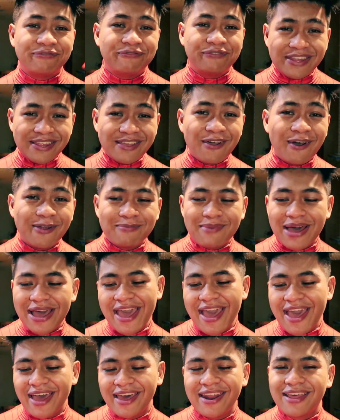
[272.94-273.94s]
fitting on
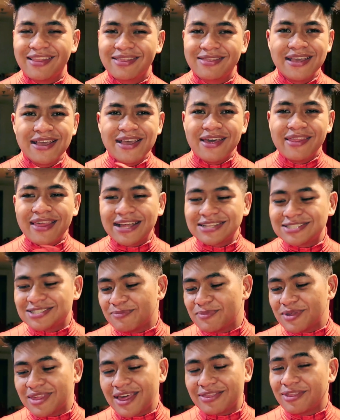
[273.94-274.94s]
my head, and that's
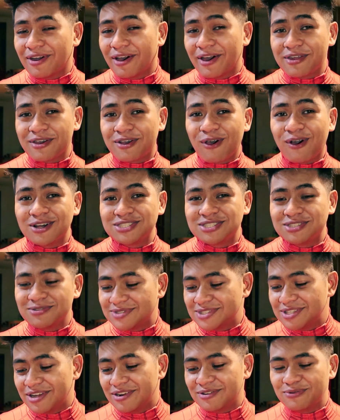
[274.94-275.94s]
something that the other
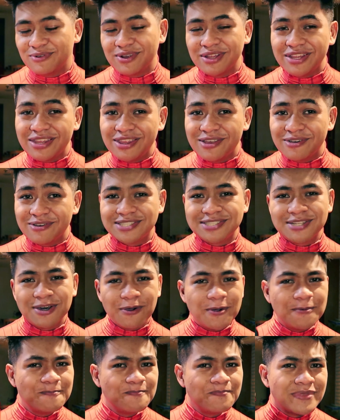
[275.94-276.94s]
costumes didn't really do.
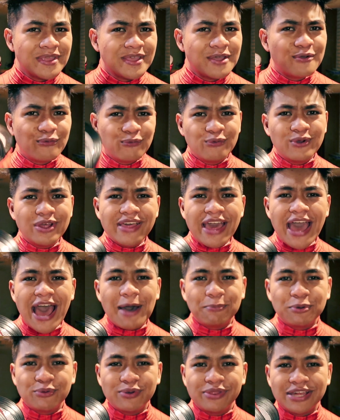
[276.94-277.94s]
So really
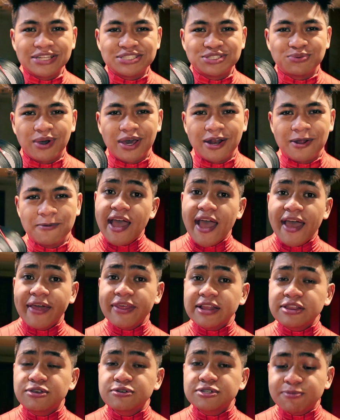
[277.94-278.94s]
happy with this one.
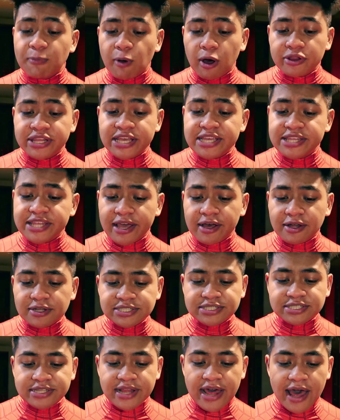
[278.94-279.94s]
And then two small
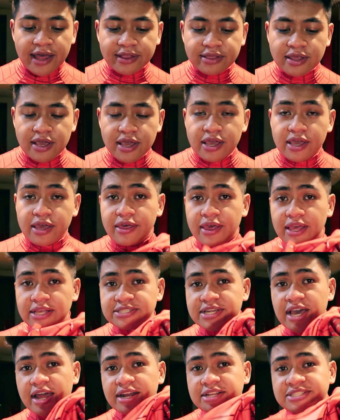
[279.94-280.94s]
details is that
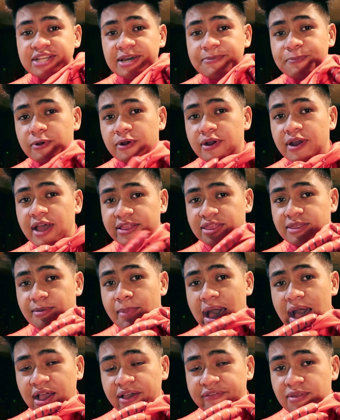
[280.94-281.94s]
it's got a zipper at the
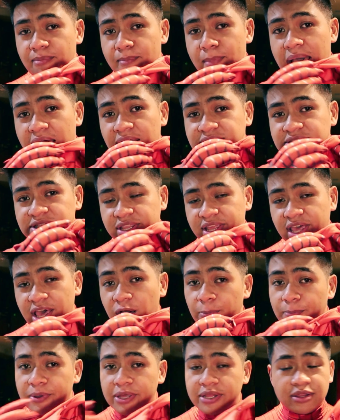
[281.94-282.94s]
back of the mask to
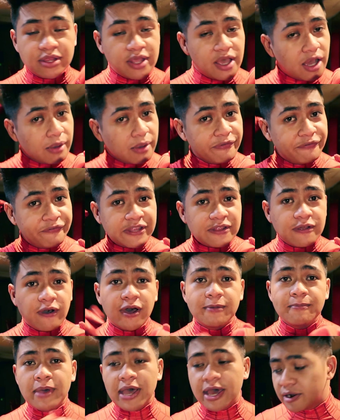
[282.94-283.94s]
help it fit
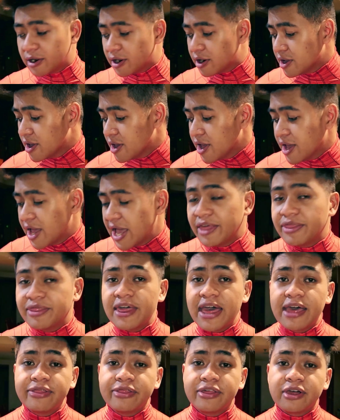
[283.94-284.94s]
on better, and
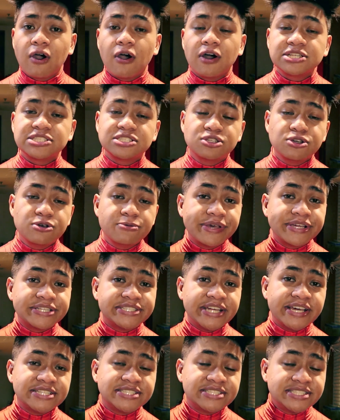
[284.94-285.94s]
then the costume
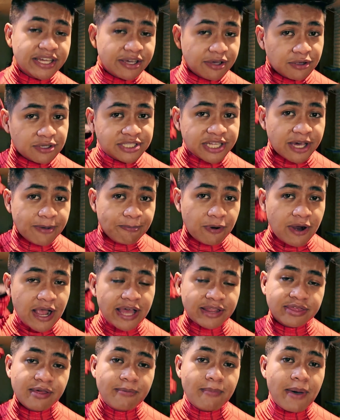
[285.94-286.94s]
is a single zipper
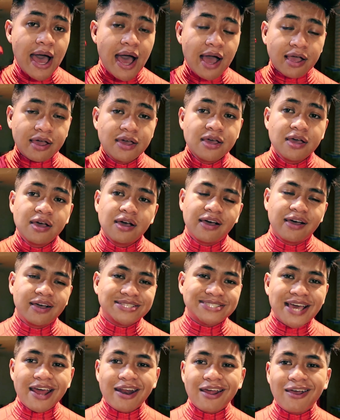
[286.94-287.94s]
at the back.
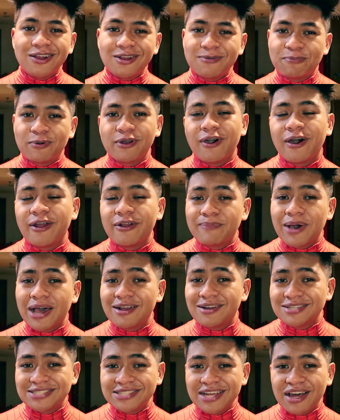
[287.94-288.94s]
It's kind of hard to put on
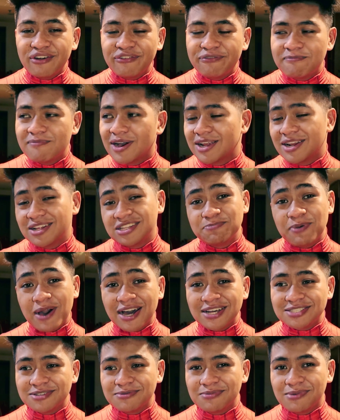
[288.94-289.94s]
by yourself, but it's
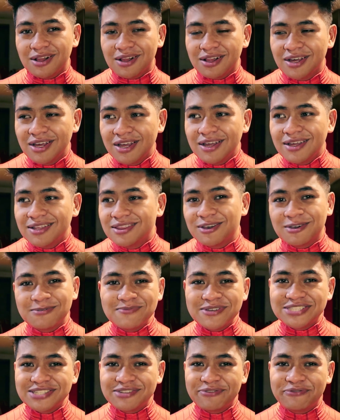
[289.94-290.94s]
possible. Took
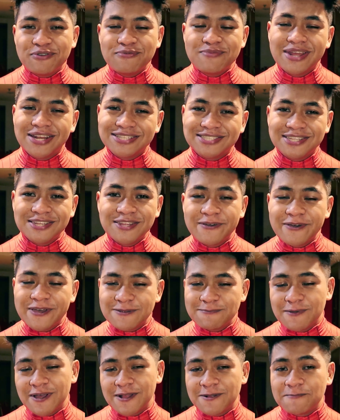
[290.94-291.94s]
me just a few minutes to do
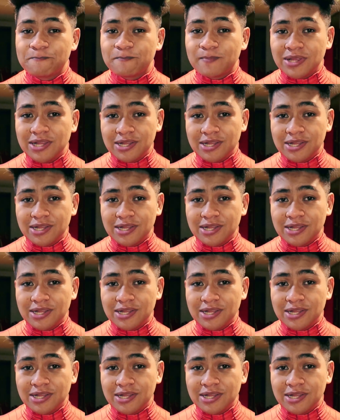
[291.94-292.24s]
it, but